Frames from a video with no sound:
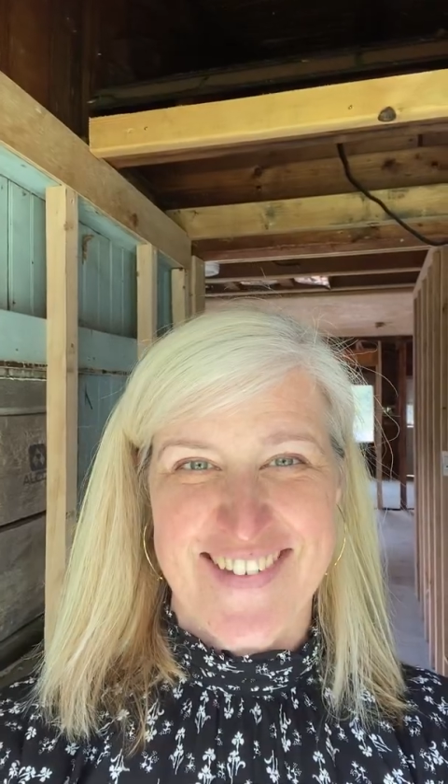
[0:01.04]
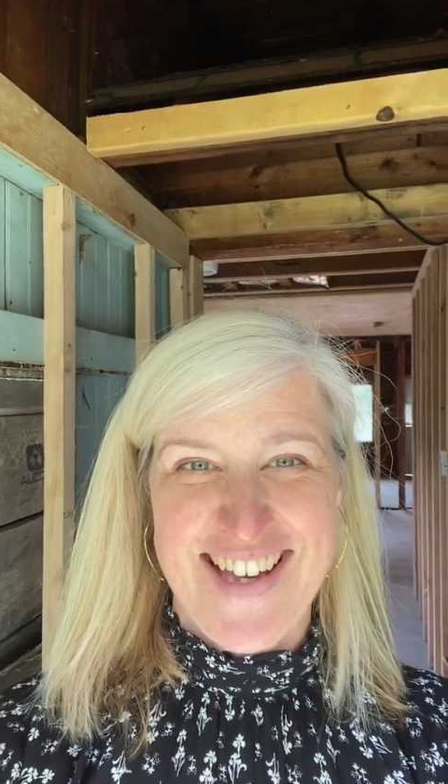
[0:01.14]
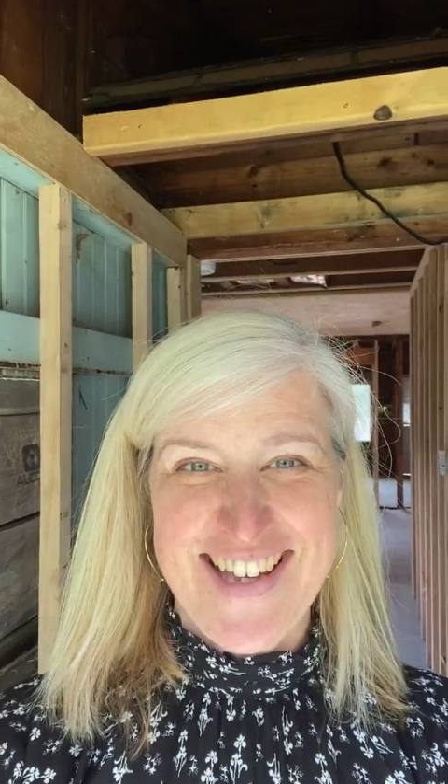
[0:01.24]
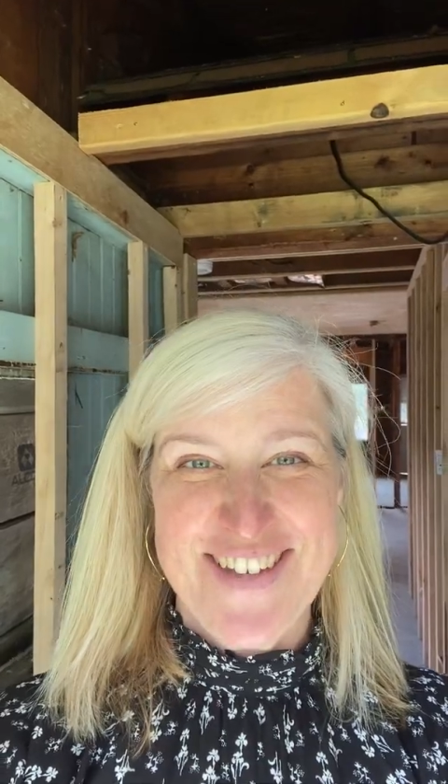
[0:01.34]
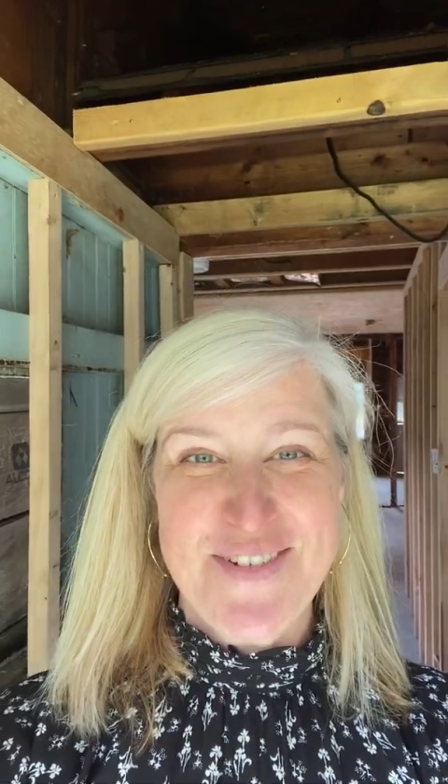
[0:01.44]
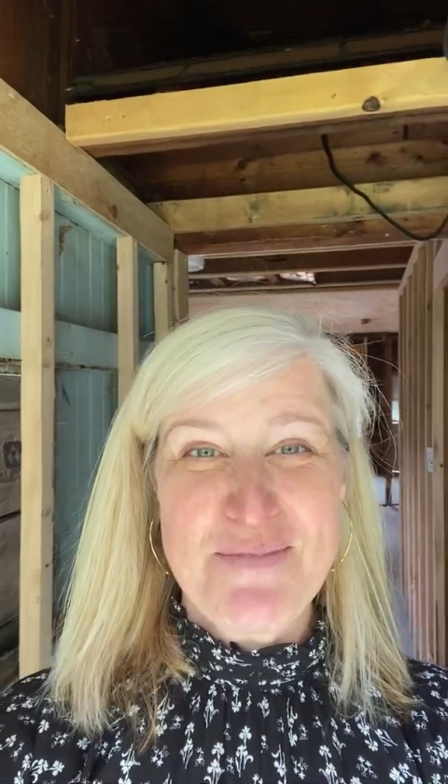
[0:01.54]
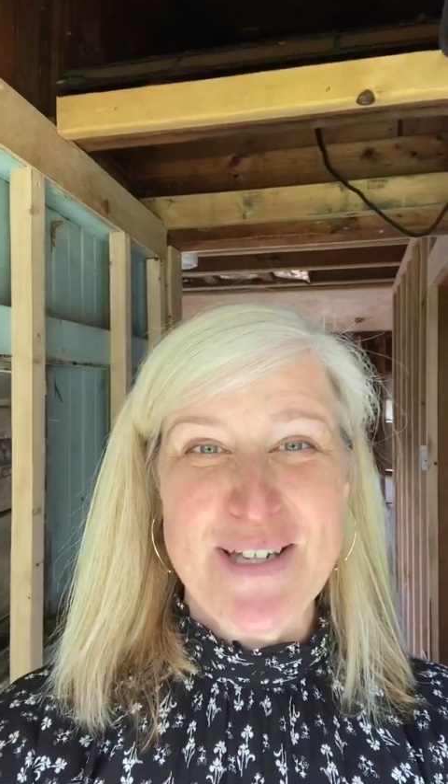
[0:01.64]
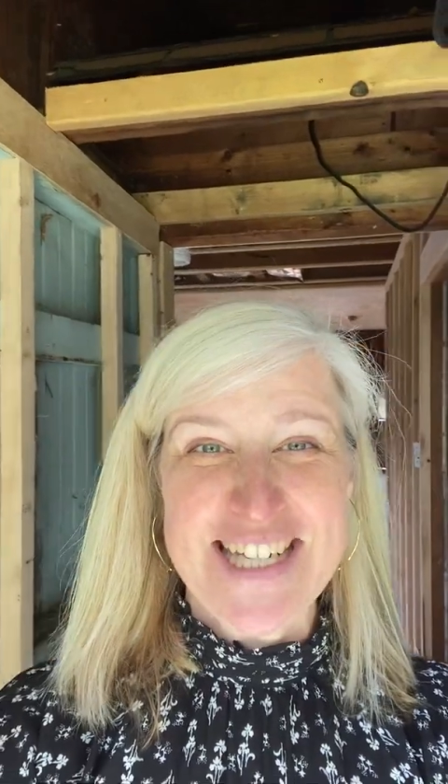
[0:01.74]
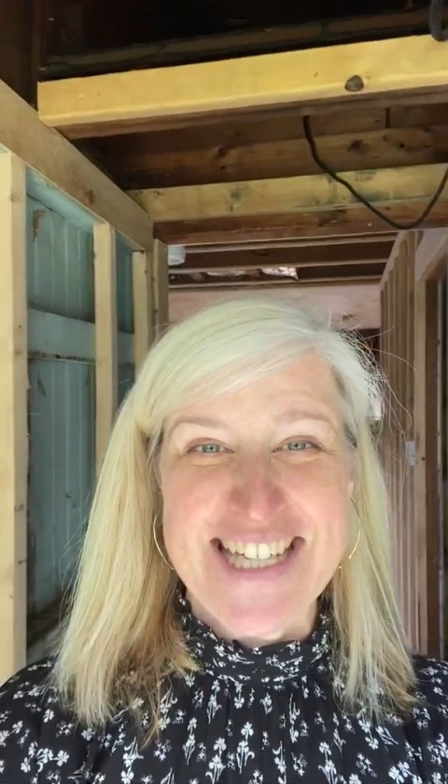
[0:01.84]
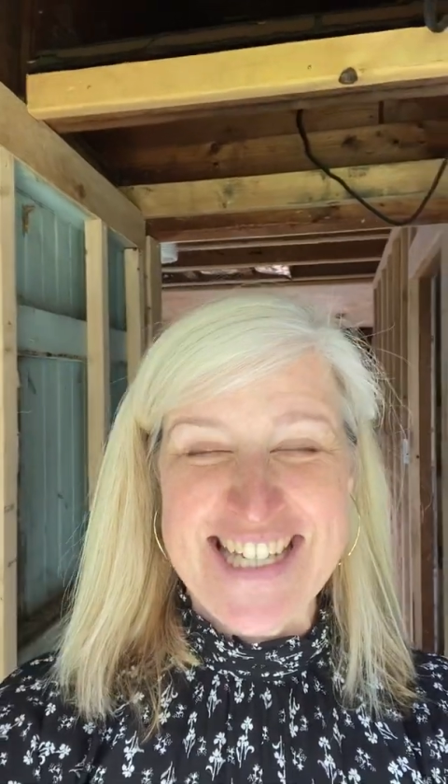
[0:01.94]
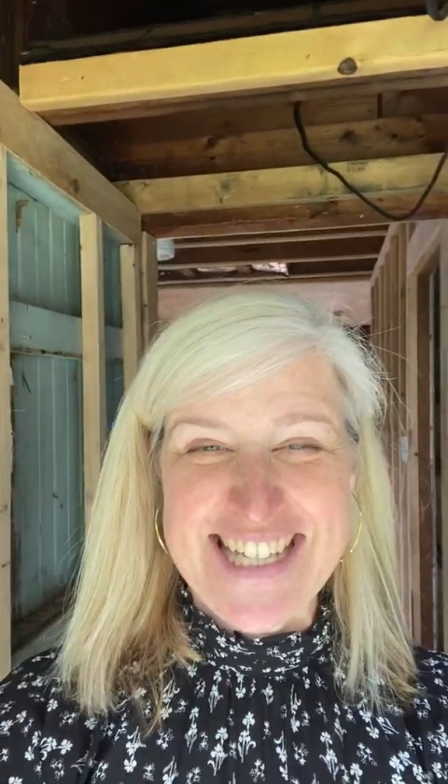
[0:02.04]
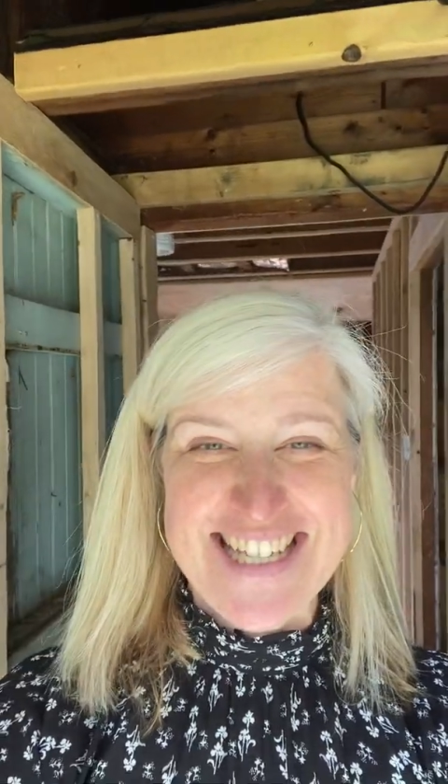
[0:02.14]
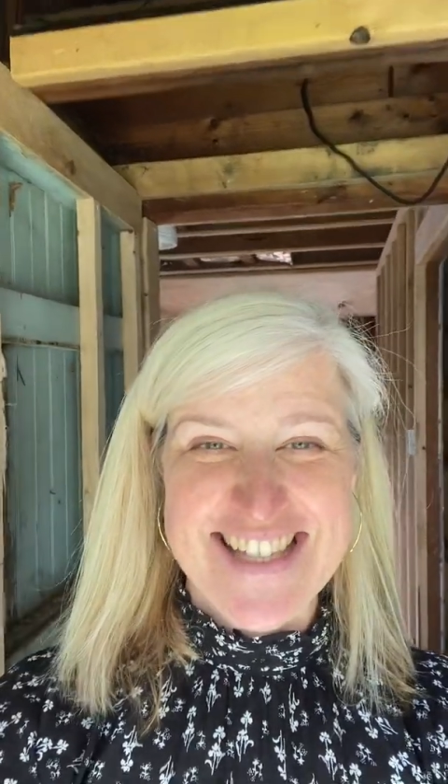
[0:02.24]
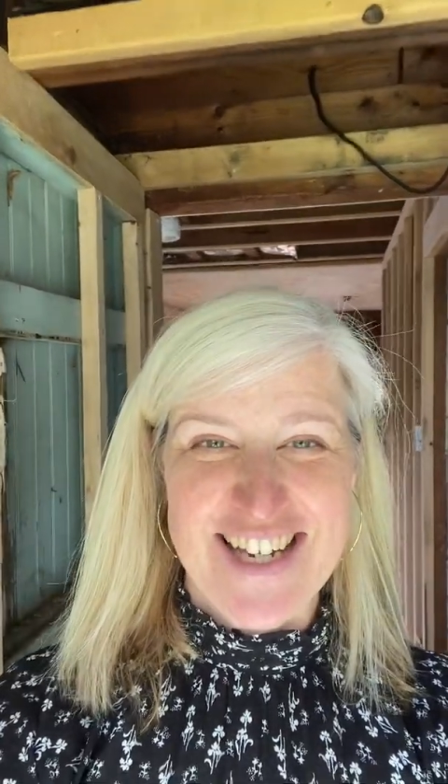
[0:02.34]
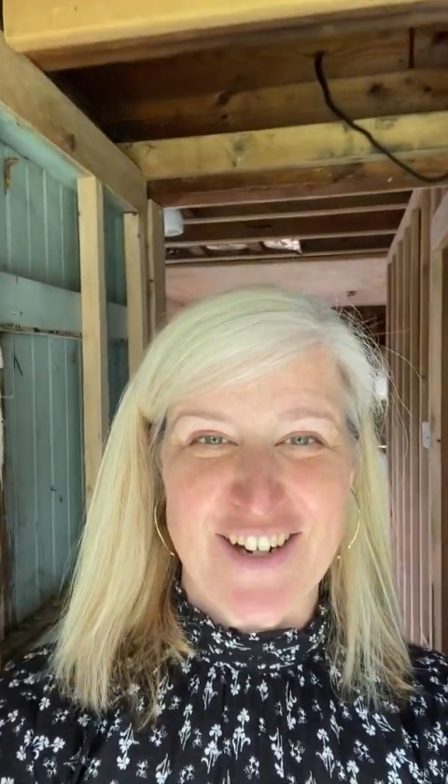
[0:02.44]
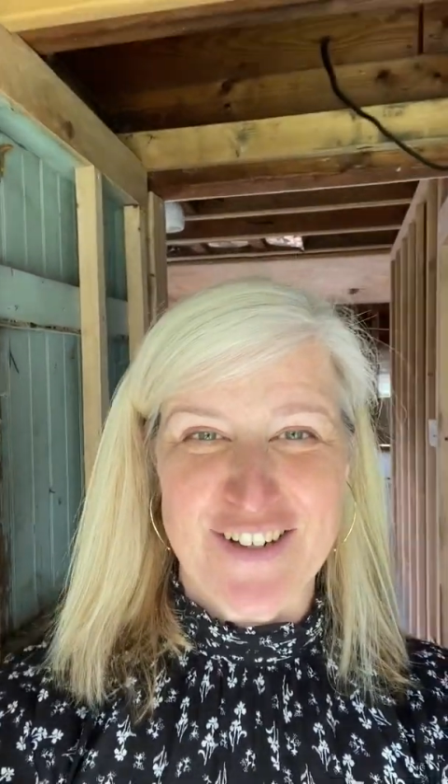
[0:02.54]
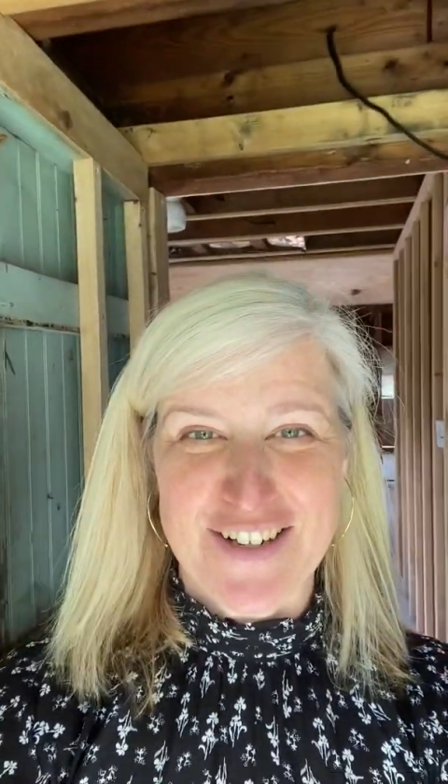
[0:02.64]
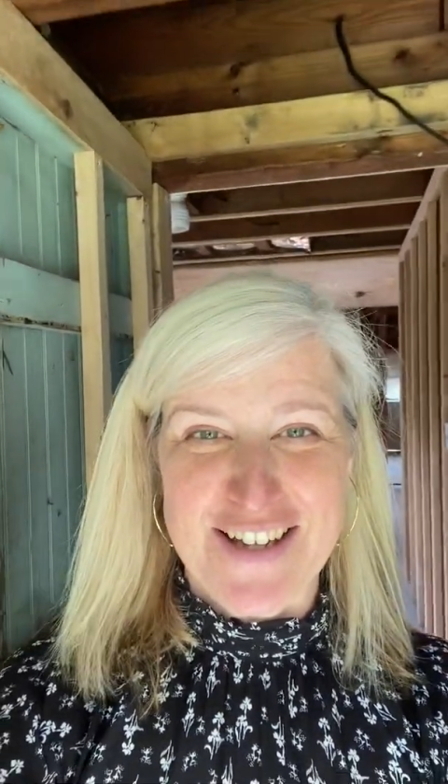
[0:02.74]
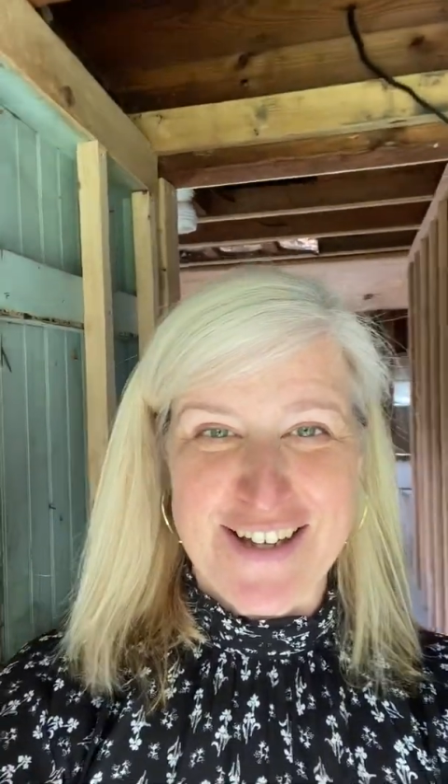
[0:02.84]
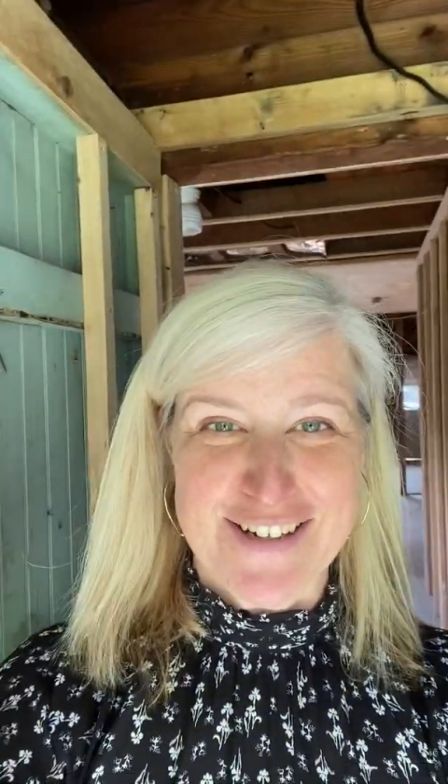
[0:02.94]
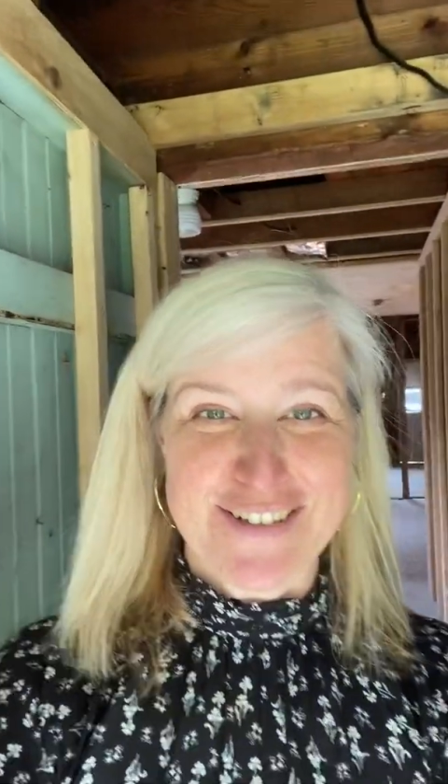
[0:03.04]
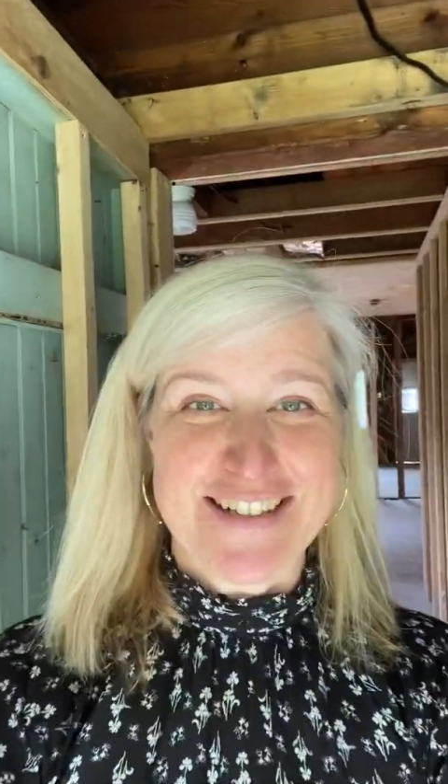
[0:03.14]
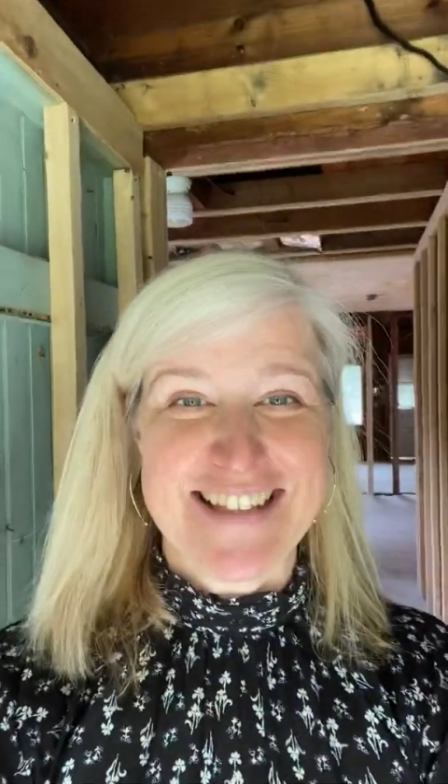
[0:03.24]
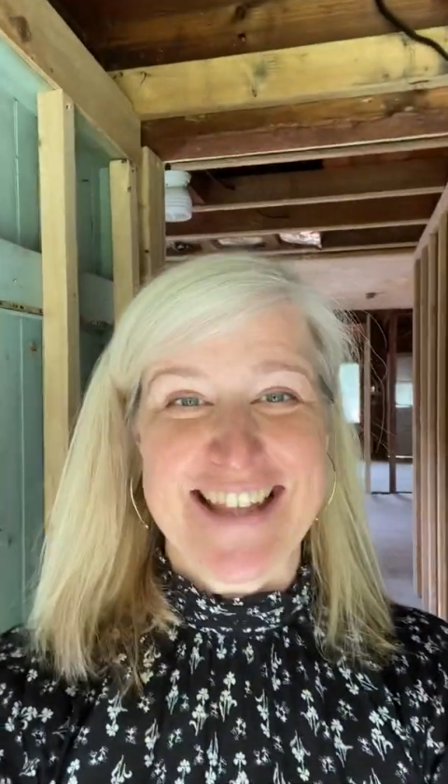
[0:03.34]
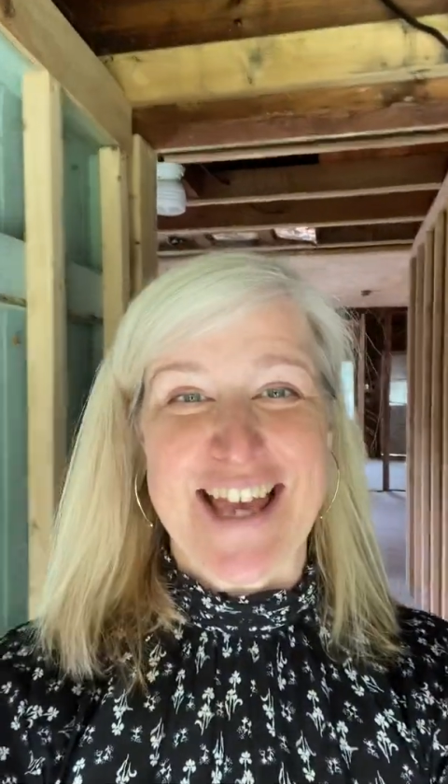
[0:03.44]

Hi everybody, it's Erin Cochran,